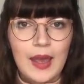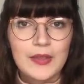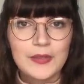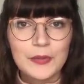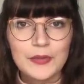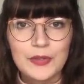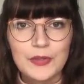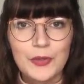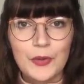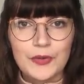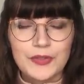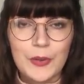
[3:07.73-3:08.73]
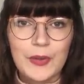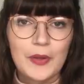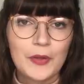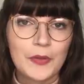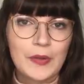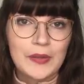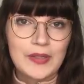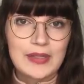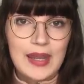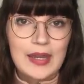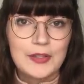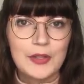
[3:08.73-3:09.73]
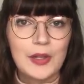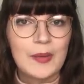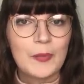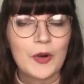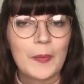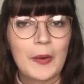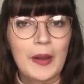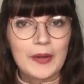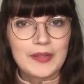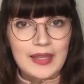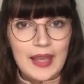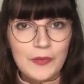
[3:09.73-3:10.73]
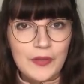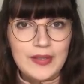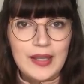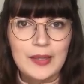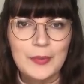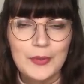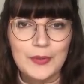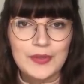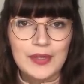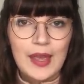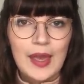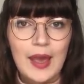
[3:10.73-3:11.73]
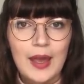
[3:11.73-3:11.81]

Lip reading: And there's also talks going on throughout the day to learn more about how to care for these animals,